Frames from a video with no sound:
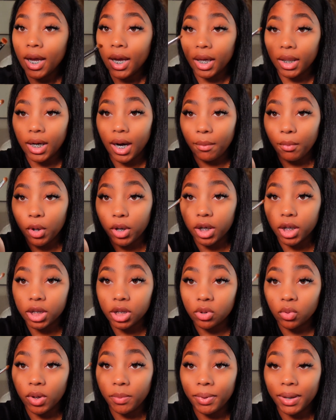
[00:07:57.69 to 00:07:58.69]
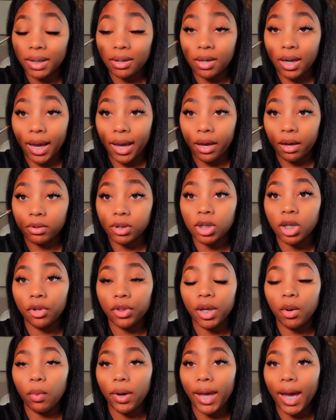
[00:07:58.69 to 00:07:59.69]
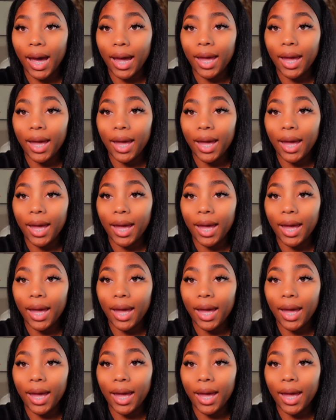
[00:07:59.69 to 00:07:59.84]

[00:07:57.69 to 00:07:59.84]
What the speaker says: And then I'm going to sweep it down. So that way I